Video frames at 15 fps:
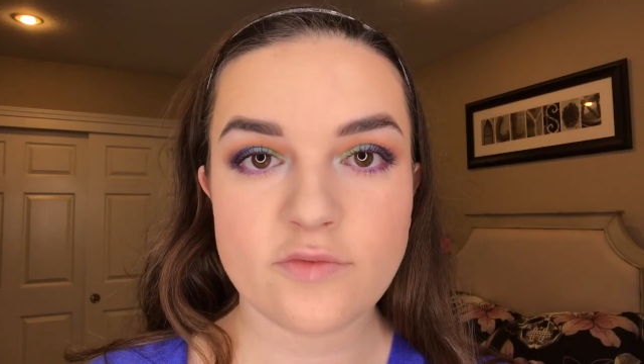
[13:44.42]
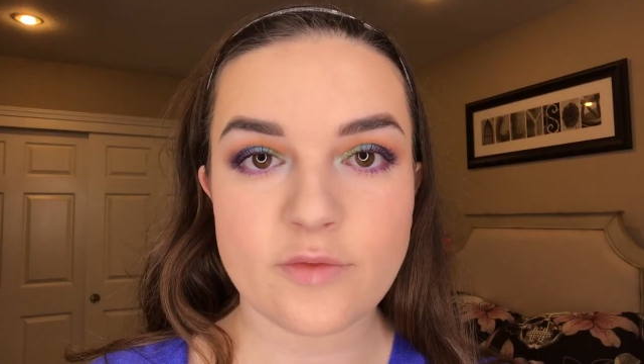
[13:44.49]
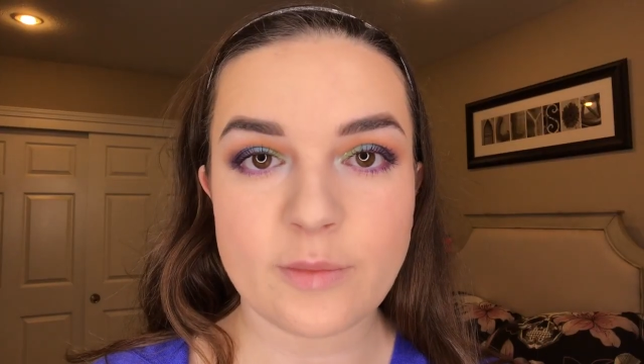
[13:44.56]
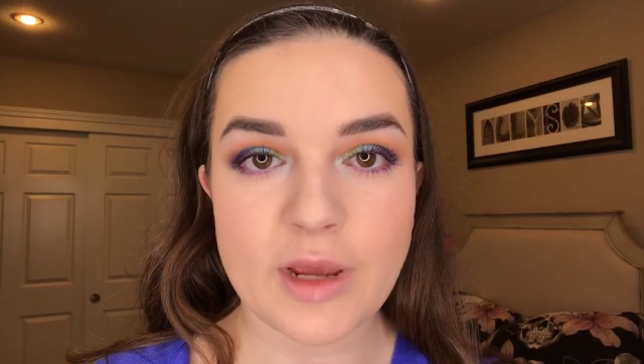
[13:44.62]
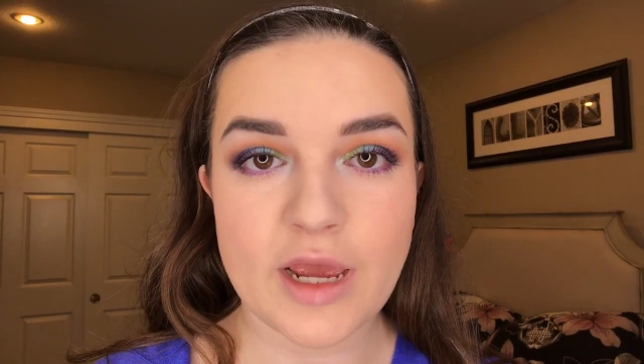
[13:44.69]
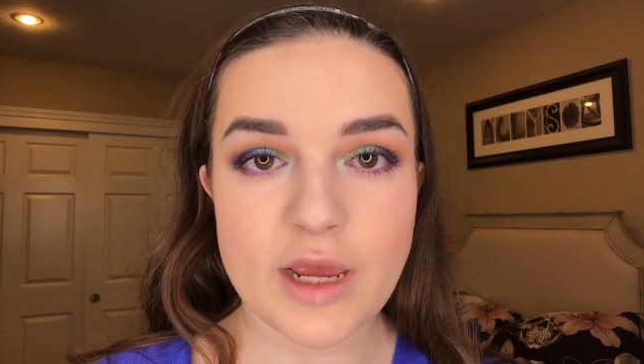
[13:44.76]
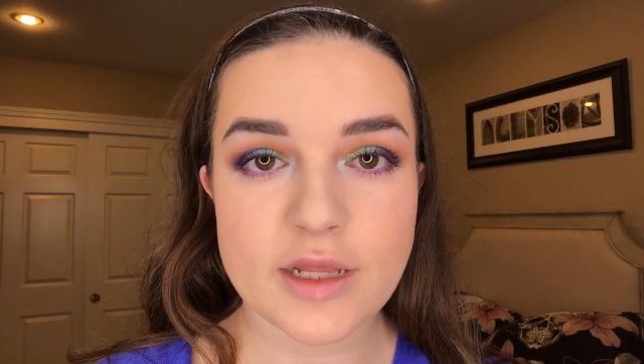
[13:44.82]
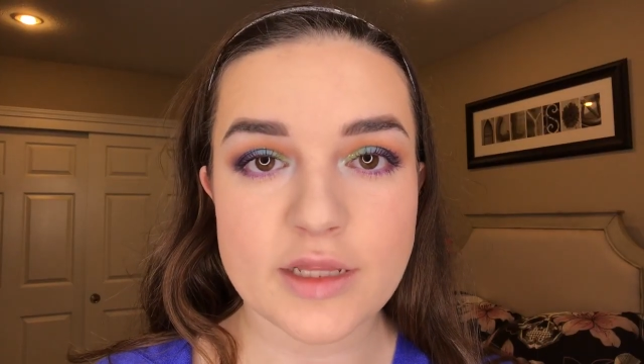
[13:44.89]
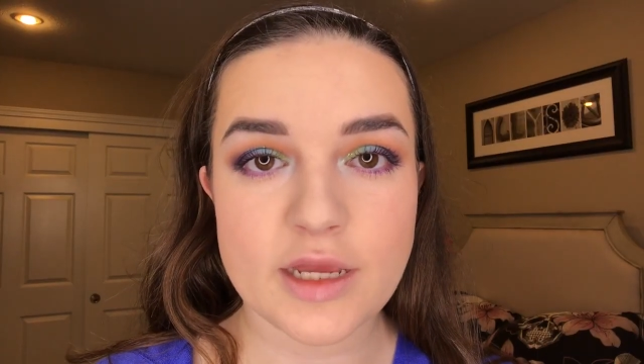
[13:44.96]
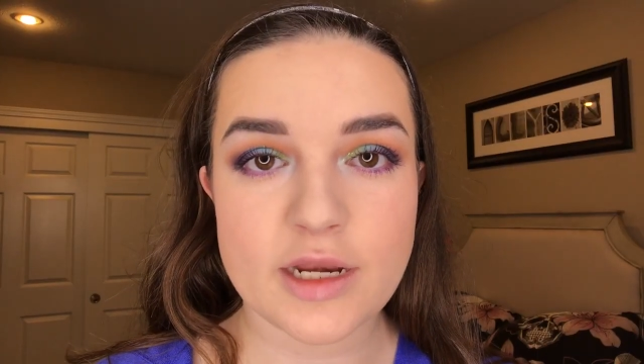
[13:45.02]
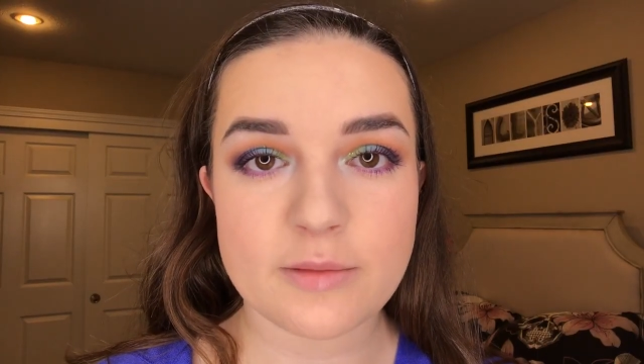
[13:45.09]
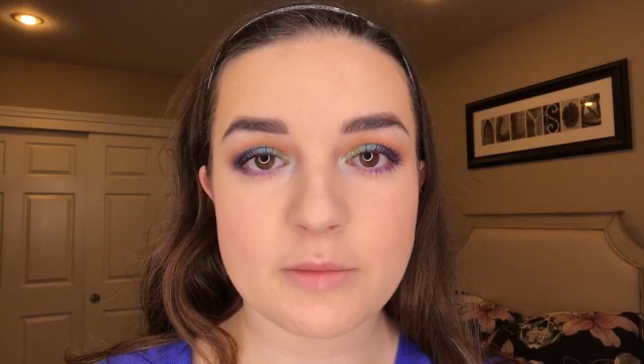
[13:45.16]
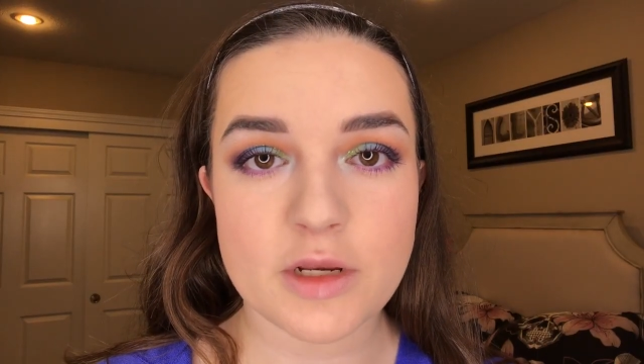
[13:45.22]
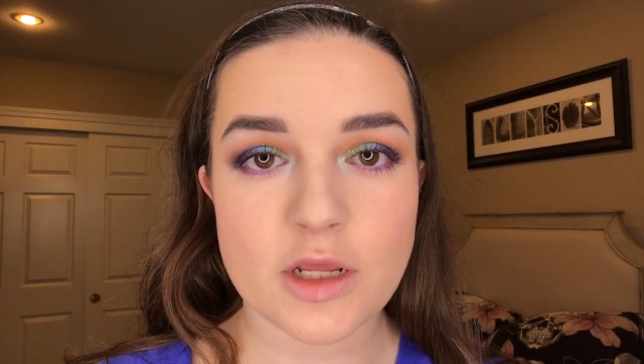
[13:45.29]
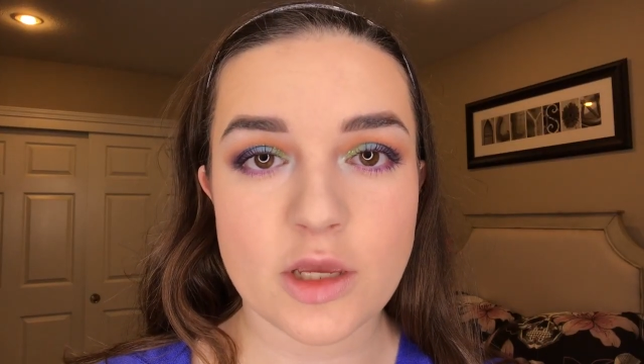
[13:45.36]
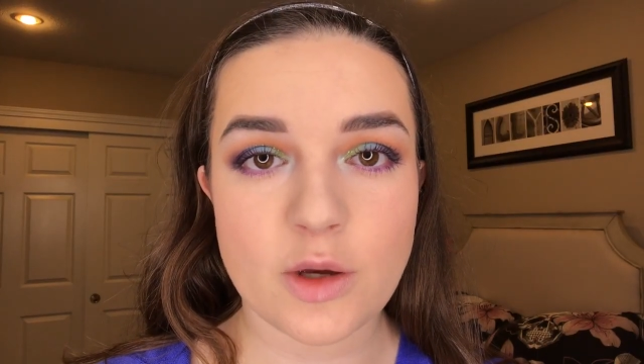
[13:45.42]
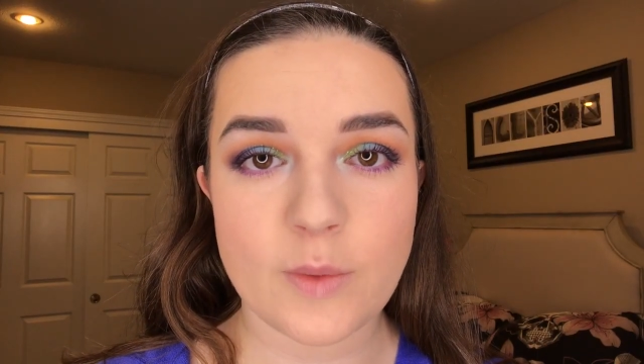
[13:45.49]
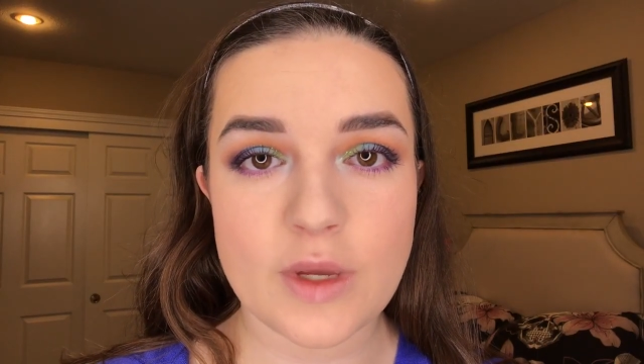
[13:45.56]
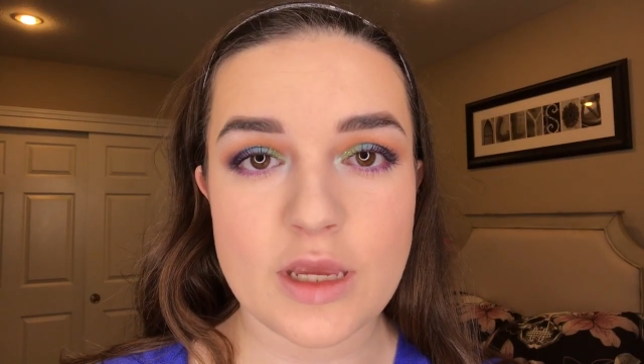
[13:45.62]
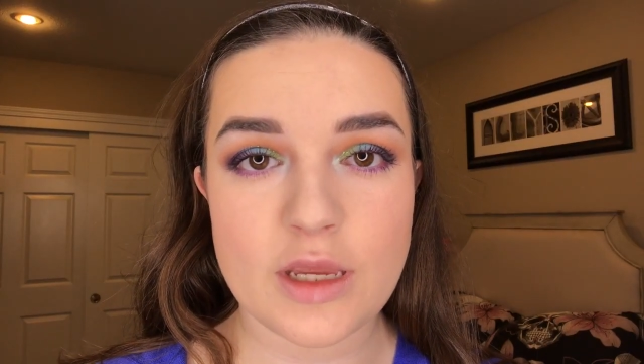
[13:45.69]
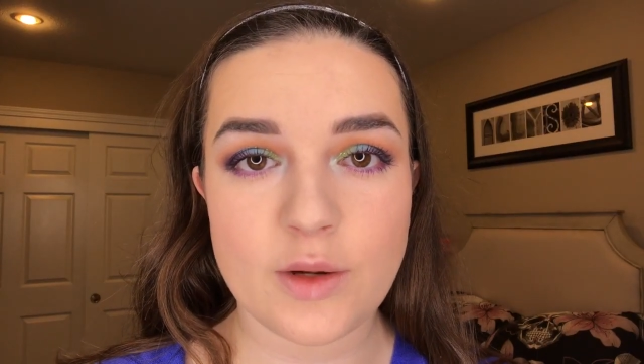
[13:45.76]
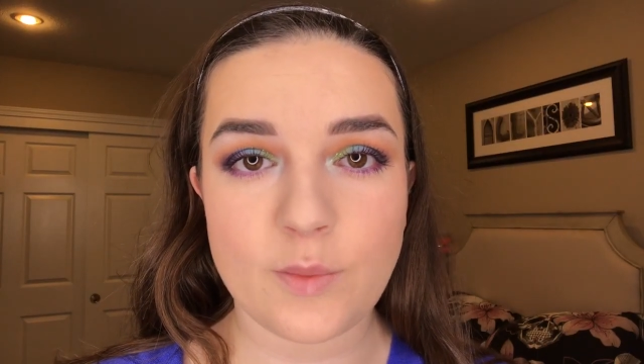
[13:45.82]
For my highlight, I'm going to go
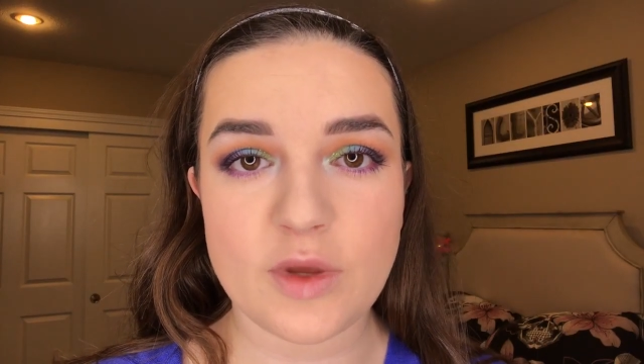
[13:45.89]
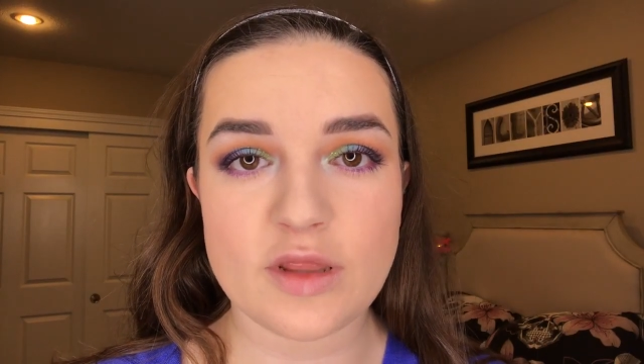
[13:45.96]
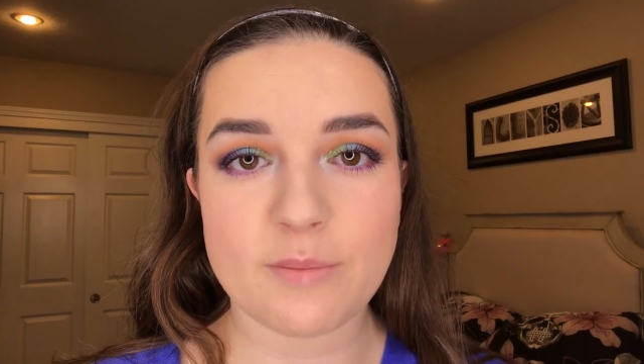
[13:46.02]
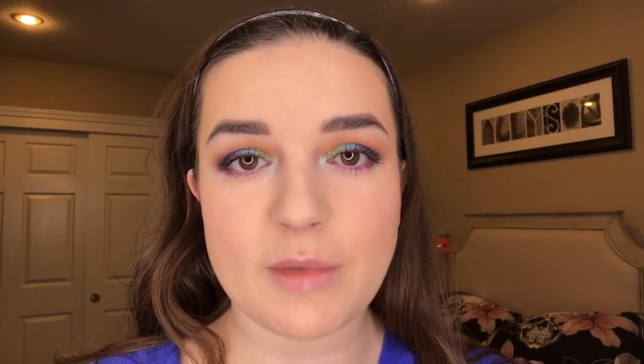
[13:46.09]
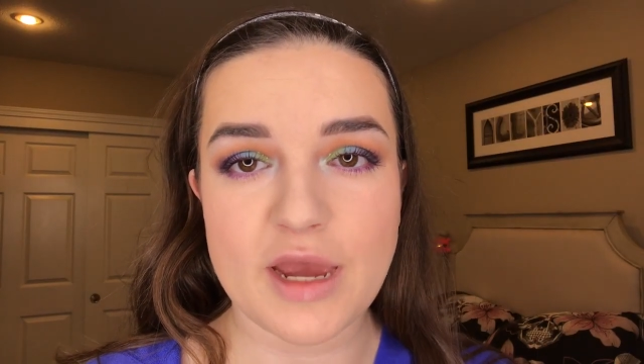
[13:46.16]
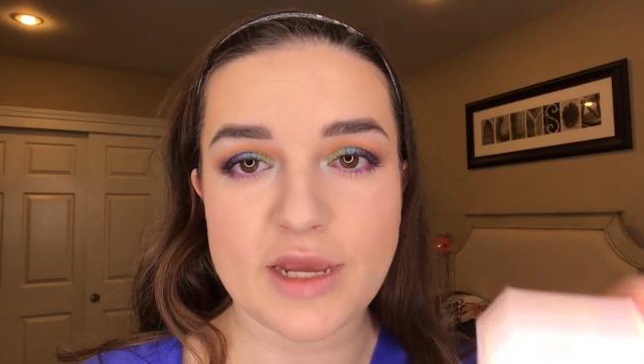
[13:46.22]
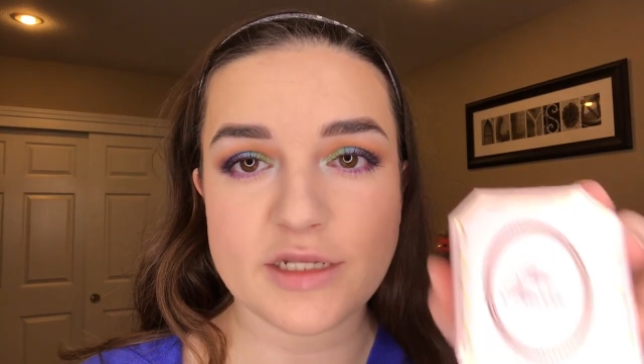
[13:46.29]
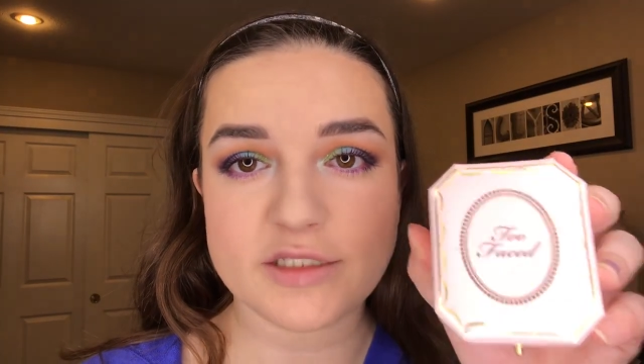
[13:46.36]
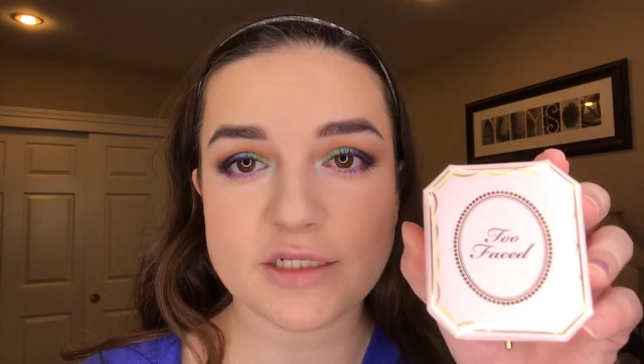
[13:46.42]
in with my